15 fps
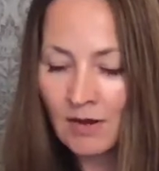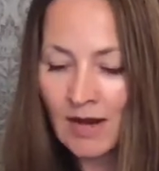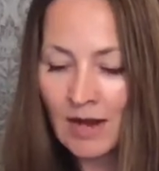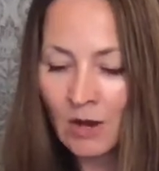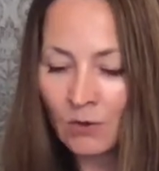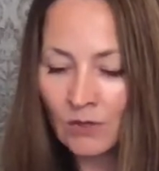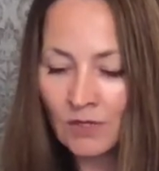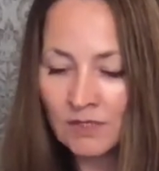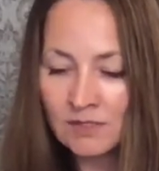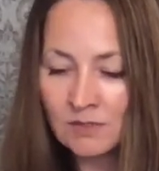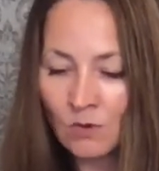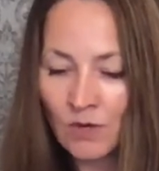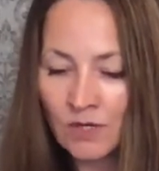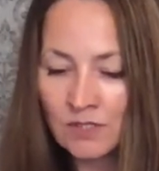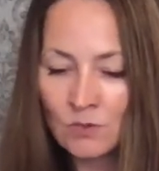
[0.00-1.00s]
how it's
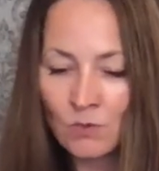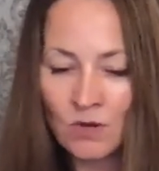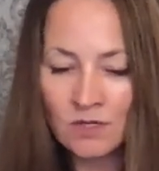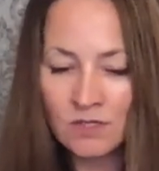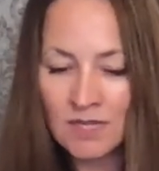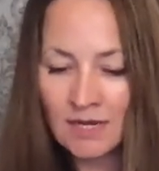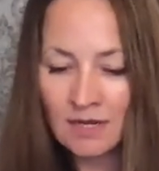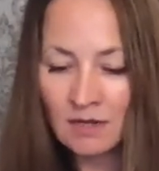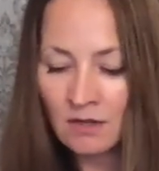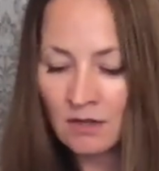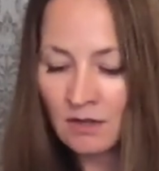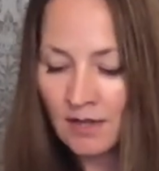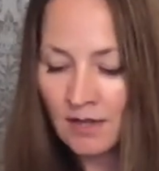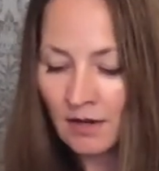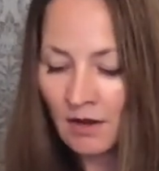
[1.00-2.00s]
going to
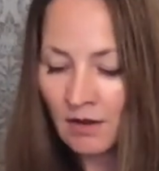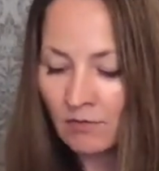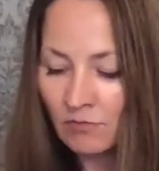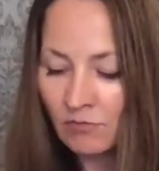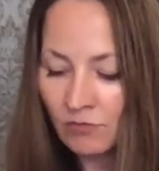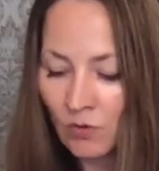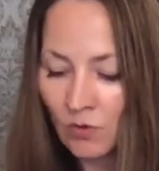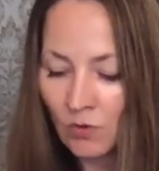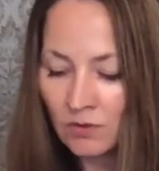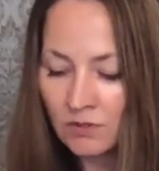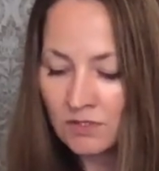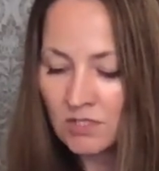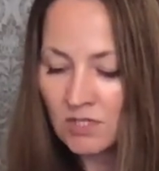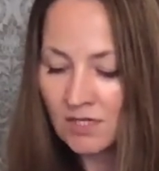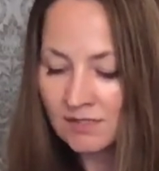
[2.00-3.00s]
untangle and unfold.
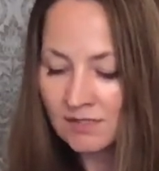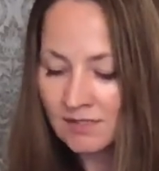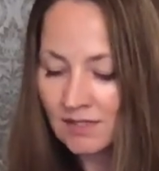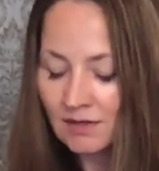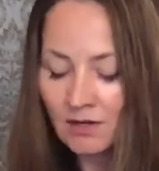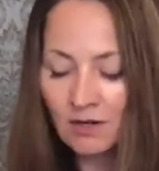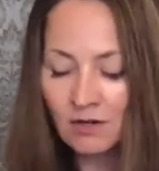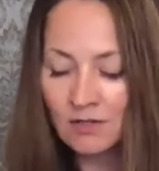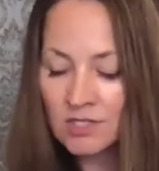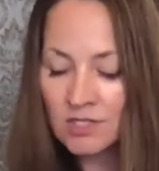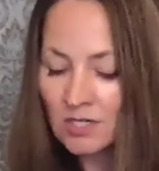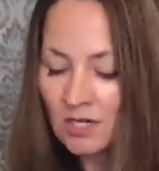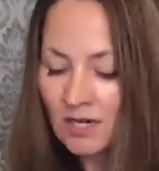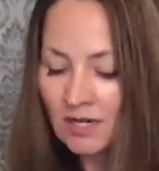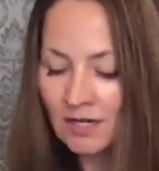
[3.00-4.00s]
Just
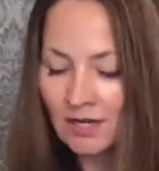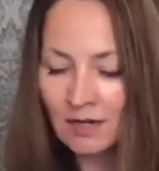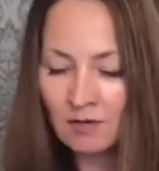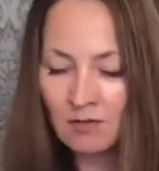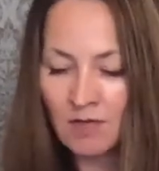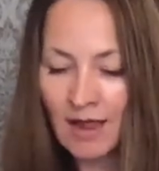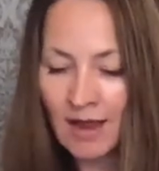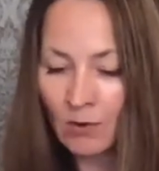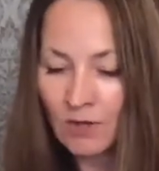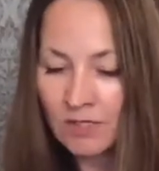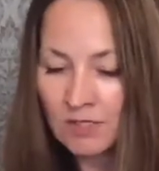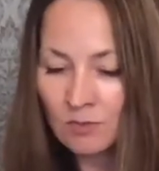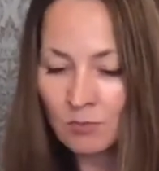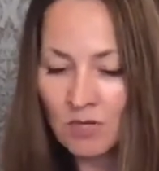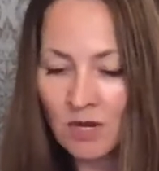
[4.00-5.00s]
nurture it and allow it
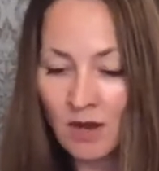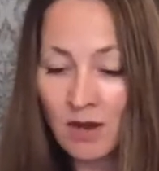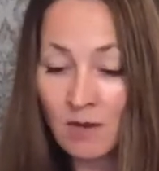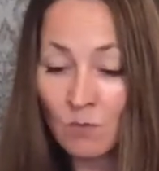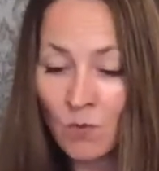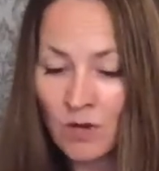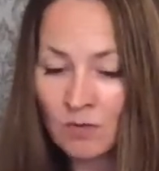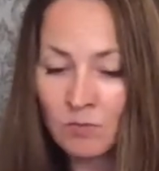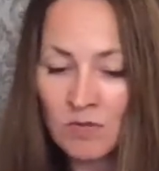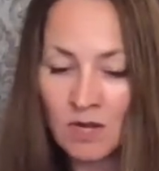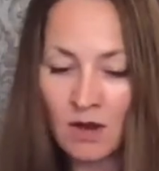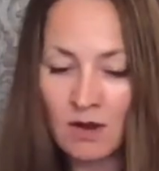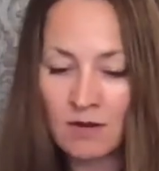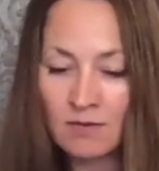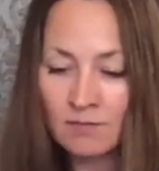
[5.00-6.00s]
to become what it
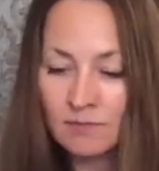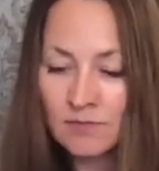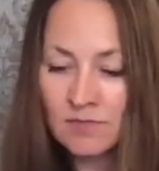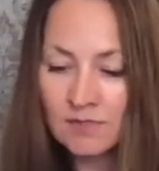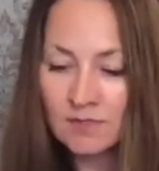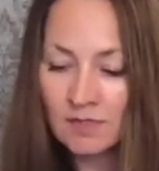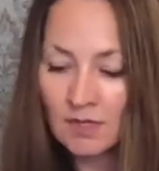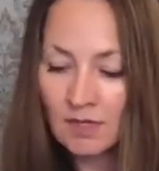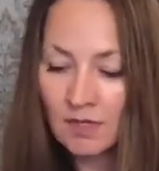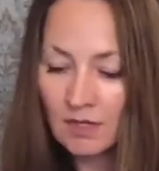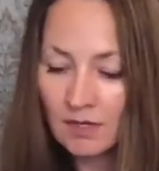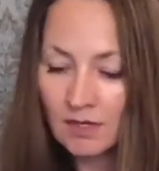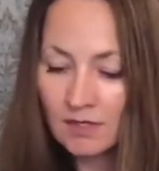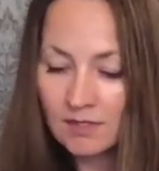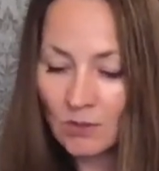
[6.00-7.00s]
becomes.
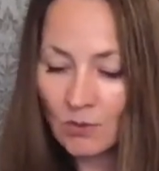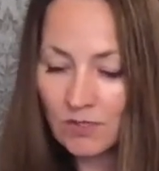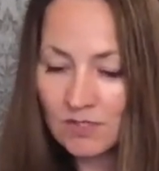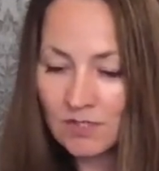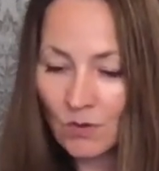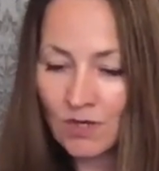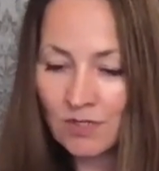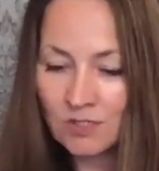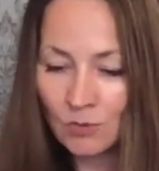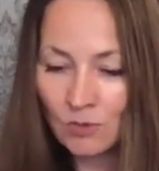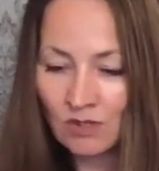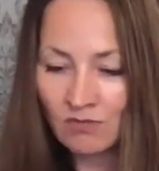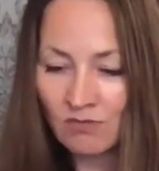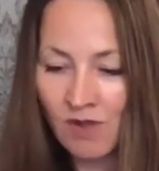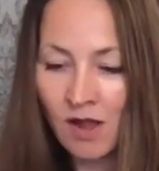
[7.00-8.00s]
So it's going to
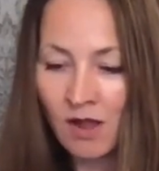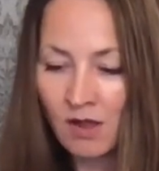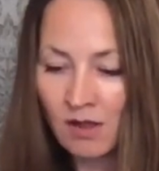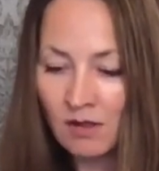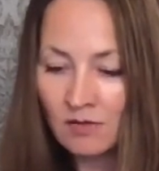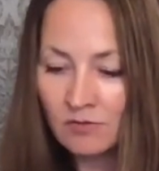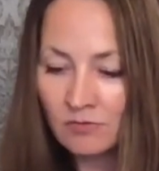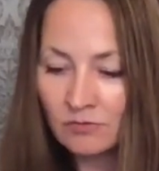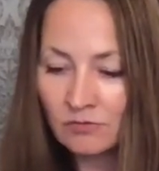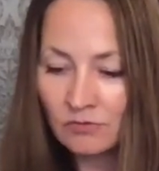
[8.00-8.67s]
evolve.